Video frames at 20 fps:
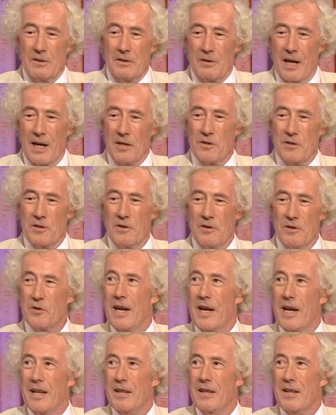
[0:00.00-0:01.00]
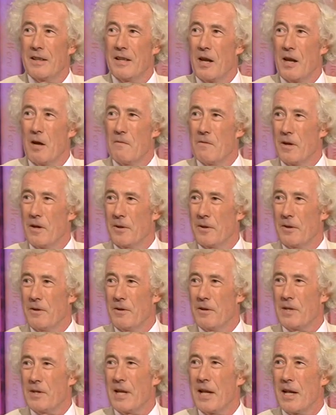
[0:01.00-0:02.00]
trying to restrain the
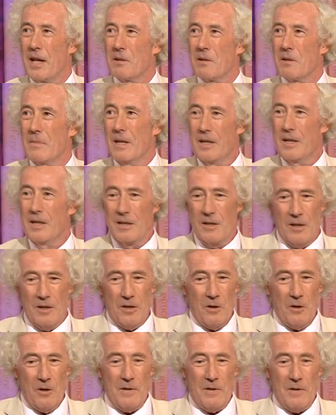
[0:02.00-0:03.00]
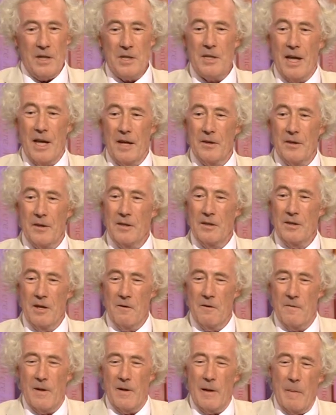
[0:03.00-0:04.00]
over-enthusiasm of his son, the
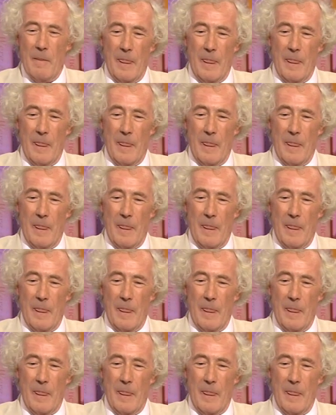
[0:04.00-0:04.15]
Dauphin.